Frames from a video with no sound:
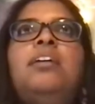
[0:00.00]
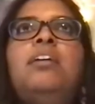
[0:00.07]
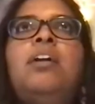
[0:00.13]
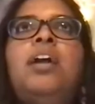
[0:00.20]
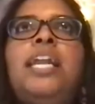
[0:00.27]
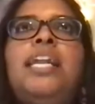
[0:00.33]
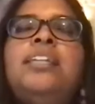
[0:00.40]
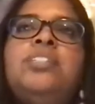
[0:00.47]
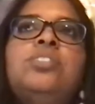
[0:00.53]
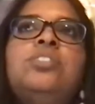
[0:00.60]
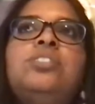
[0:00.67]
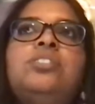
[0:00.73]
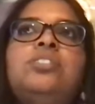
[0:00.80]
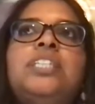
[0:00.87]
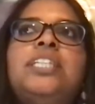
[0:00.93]

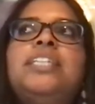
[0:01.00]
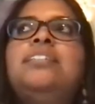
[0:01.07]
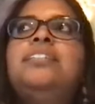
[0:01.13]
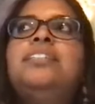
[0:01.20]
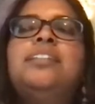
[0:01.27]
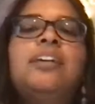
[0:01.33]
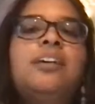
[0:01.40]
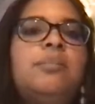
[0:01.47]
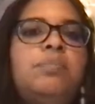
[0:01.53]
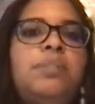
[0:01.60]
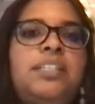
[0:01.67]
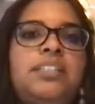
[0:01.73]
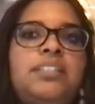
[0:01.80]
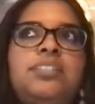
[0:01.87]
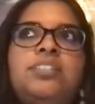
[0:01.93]
industries and
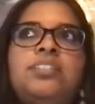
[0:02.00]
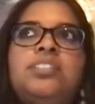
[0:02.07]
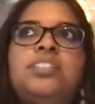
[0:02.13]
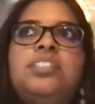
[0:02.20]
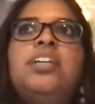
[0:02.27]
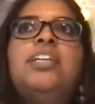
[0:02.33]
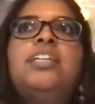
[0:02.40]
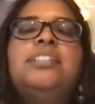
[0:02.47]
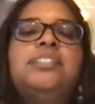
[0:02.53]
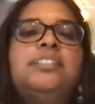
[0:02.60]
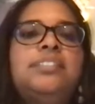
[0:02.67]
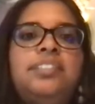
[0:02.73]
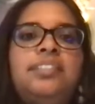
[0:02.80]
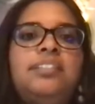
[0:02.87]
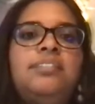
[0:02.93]
companies are starting to
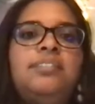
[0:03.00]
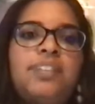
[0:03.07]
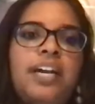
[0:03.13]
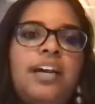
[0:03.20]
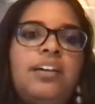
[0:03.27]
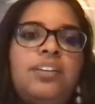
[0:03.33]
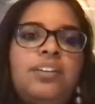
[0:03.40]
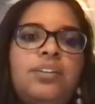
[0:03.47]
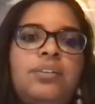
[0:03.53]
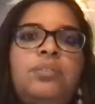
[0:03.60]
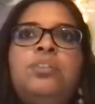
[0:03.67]
see the value.